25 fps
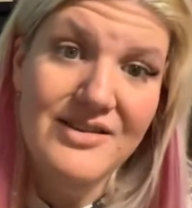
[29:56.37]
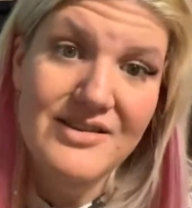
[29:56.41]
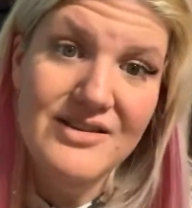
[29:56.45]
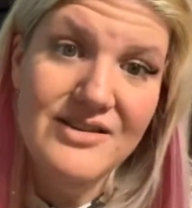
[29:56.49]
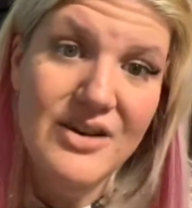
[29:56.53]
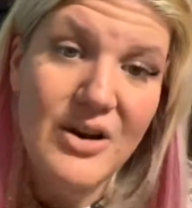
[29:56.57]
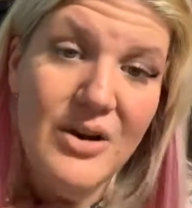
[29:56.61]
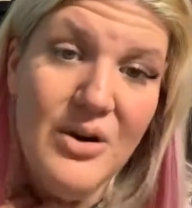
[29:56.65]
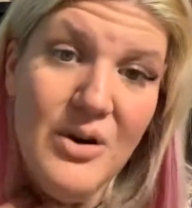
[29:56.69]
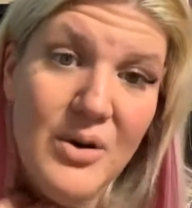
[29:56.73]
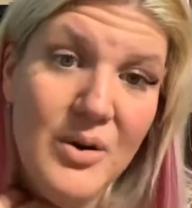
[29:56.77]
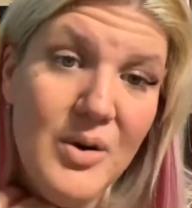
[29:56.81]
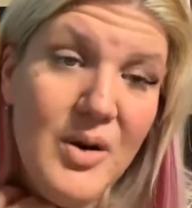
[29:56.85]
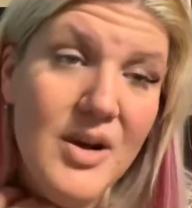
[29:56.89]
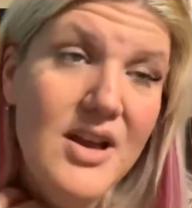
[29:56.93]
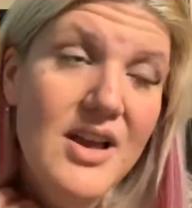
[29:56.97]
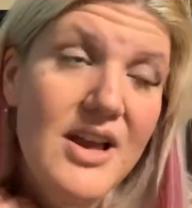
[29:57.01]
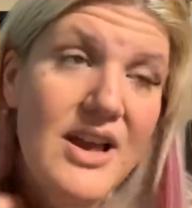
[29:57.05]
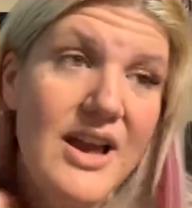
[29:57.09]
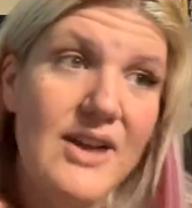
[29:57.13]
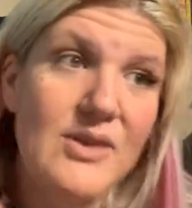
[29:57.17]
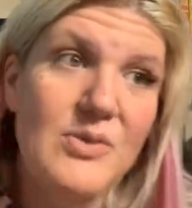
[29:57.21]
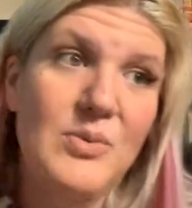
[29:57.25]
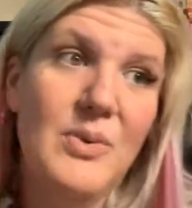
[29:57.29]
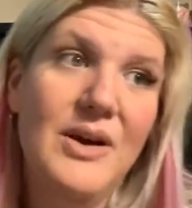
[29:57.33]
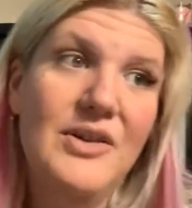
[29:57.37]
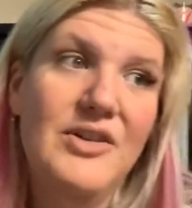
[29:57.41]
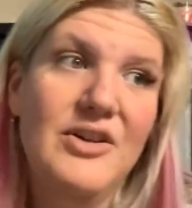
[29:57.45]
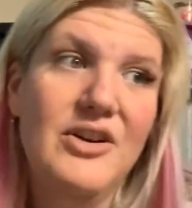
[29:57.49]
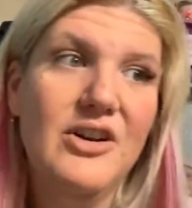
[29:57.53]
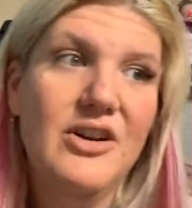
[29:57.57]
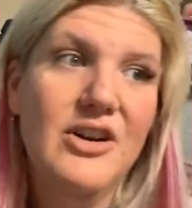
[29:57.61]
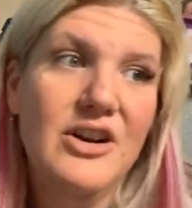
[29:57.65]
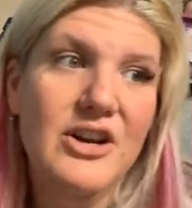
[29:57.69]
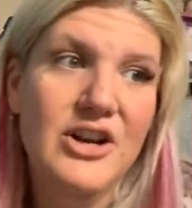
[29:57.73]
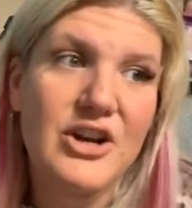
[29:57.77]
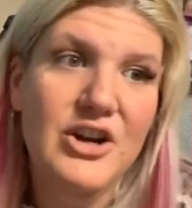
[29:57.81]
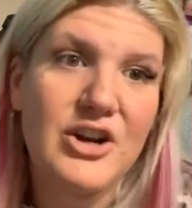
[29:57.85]
So it's
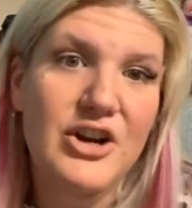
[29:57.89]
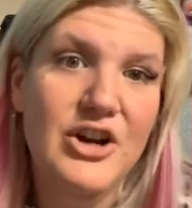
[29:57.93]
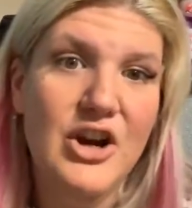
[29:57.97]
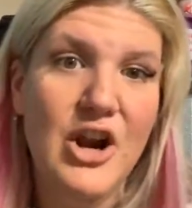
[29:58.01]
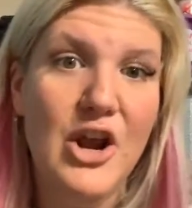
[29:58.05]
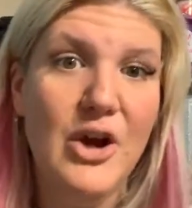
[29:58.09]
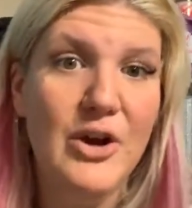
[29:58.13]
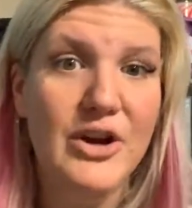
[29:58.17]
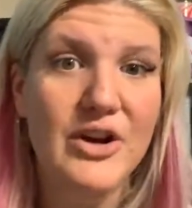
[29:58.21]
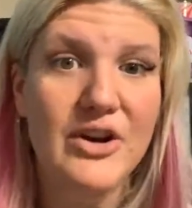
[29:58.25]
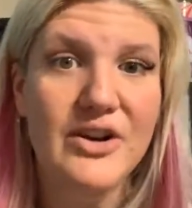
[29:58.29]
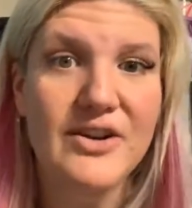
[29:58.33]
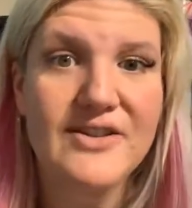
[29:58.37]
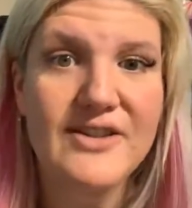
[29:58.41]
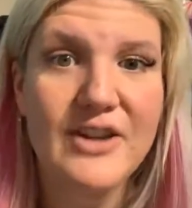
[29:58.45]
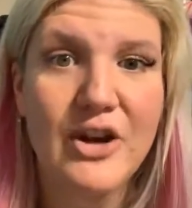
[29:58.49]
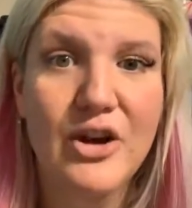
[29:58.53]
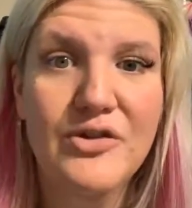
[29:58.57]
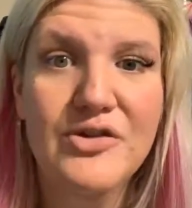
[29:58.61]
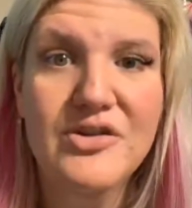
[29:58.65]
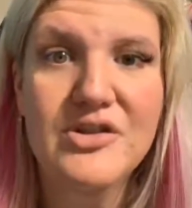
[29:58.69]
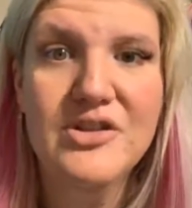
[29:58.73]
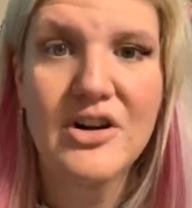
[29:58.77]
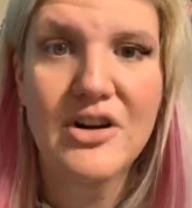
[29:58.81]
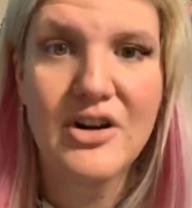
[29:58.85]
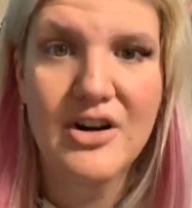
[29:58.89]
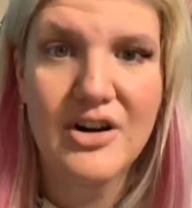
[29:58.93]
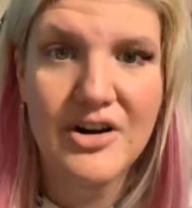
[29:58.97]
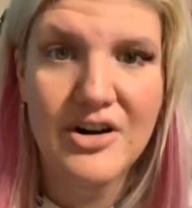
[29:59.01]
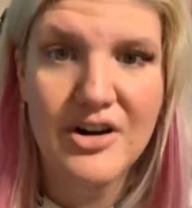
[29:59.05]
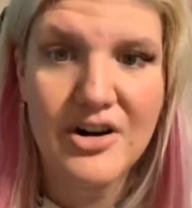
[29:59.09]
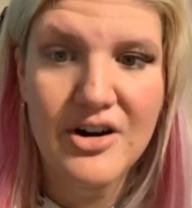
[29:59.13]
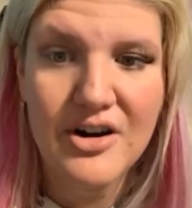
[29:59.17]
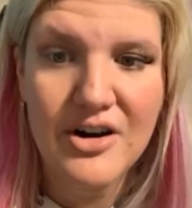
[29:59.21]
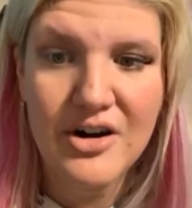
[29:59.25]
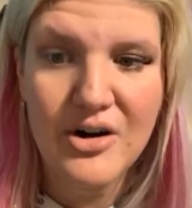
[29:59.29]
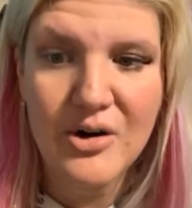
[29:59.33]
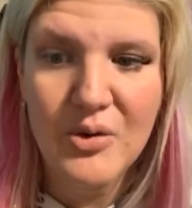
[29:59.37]
whether you're a
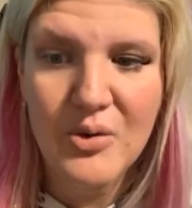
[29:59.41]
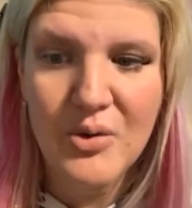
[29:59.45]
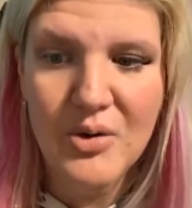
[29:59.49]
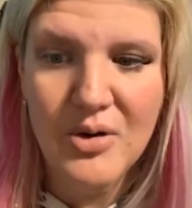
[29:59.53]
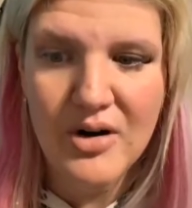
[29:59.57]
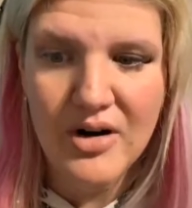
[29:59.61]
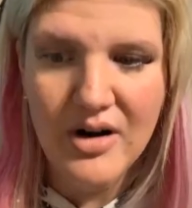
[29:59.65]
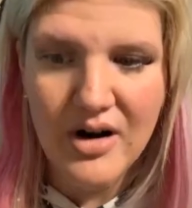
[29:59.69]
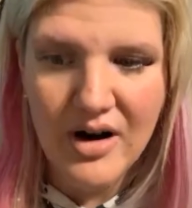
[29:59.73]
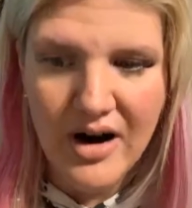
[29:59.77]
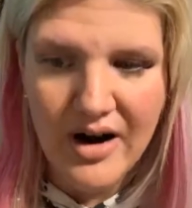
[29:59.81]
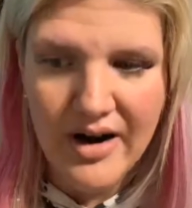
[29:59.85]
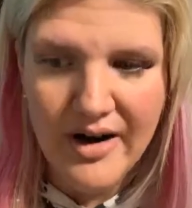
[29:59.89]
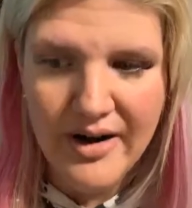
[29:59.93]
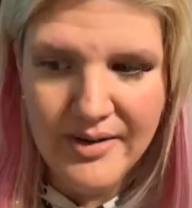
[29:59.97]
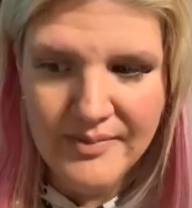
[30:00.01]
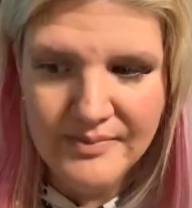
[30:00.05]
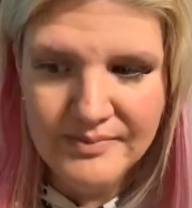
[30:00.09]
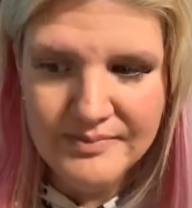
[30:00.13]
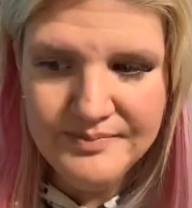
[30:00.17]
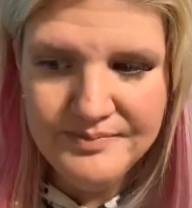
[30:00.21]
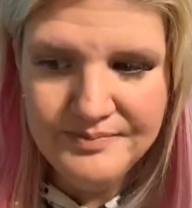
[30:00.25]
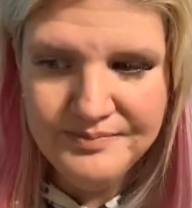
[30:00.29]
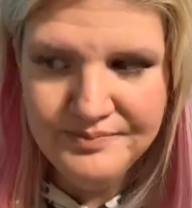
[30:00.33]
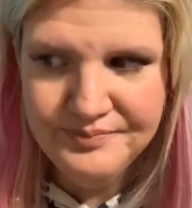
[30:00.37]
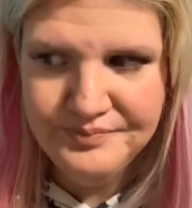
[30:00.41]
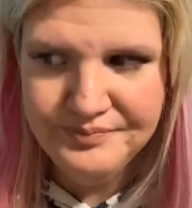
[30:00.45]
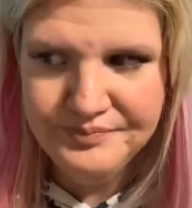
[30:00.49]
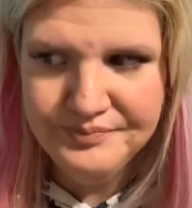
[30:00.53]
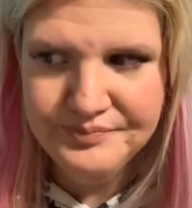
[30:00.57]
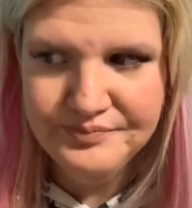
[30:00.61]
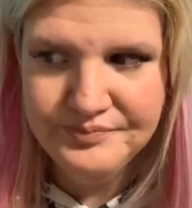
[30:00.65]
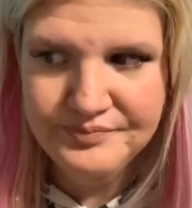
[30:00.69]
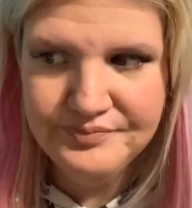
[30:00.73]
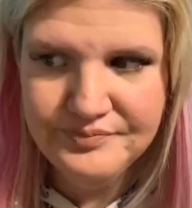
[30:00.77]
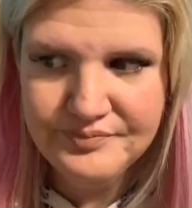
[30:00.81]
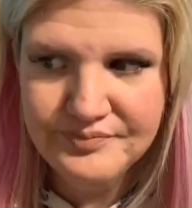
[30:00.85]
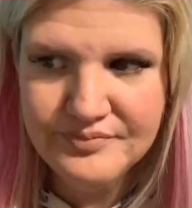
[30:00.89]
self-starter or
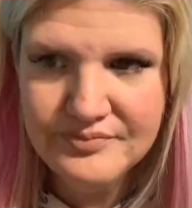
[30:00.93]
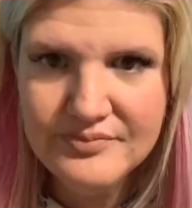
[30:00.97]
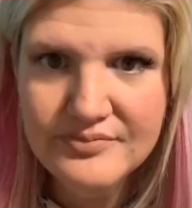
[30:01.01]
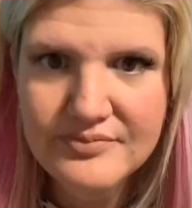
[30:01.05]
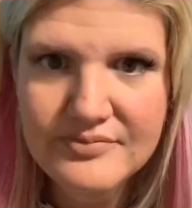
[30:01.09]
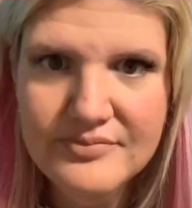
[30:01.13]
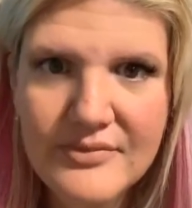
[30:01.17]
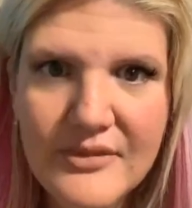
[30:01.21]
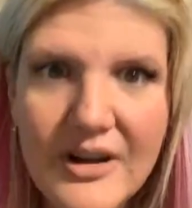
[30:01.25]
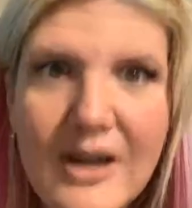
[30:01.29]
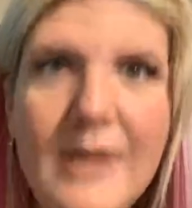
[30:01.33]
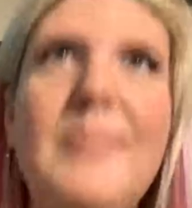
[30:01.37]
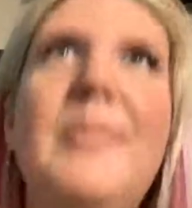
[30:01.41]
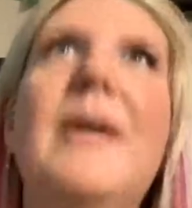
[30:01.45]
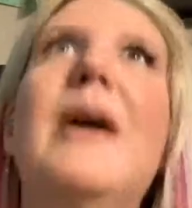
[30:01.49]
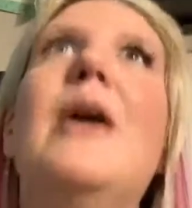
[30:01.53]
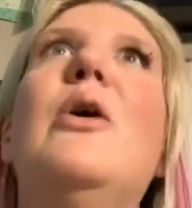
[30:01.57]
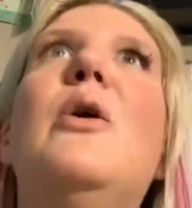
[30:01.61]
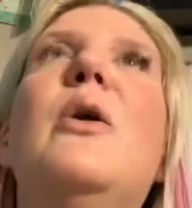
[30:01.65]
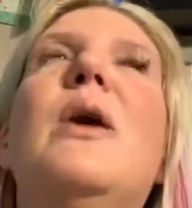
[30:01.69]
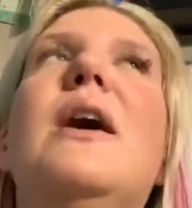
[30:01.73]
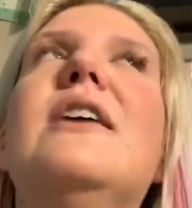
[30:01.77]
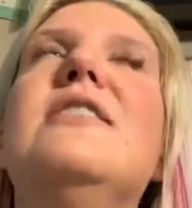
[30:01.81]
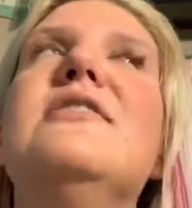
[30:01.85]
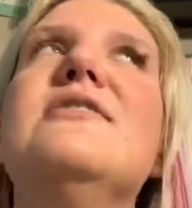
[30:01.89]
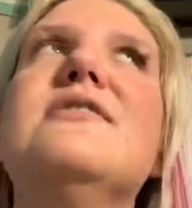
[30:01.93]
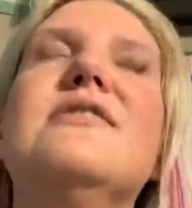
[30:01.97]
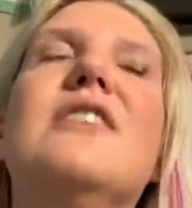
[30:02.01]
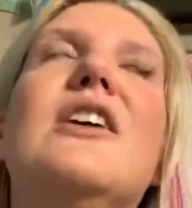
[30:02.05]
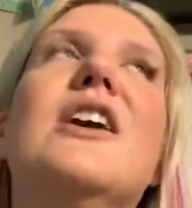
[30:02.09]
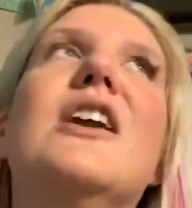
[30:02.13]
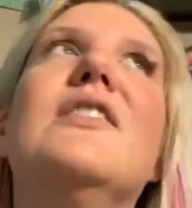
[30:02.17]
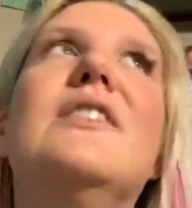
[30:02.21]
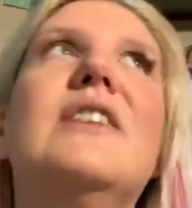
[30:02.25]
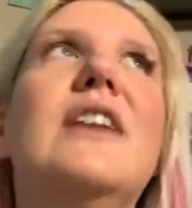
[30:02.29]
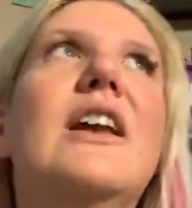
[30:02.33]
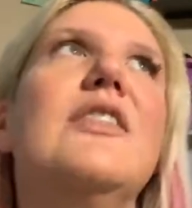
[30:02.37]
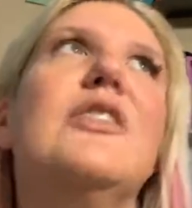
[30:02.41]
I just thought
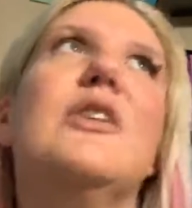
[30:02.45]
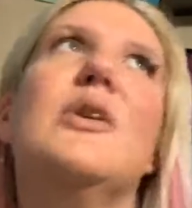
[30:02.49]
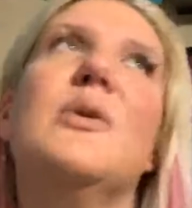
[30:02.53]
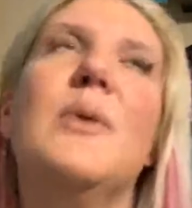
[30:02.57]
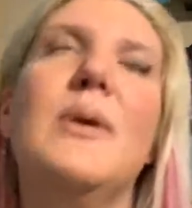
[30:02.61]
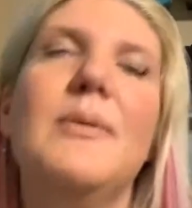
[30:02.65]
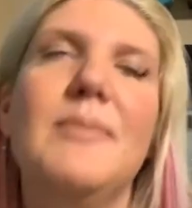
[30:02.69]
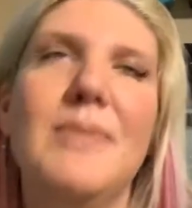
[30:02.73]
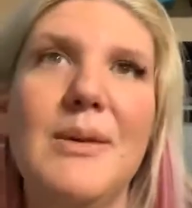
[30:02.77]
of another one.